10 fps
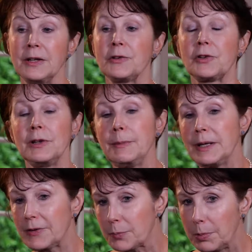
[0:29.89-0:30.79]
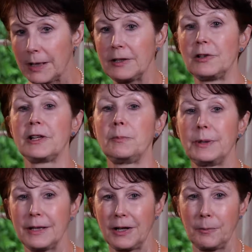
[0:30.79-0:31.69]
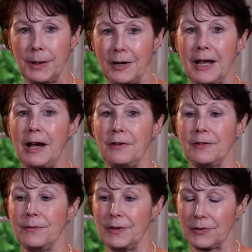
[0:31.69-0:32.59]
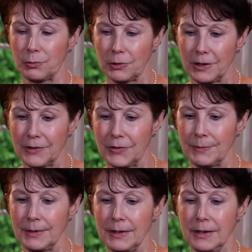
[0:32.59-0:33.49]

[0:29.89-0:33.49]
So let me explain a little bit about how this works.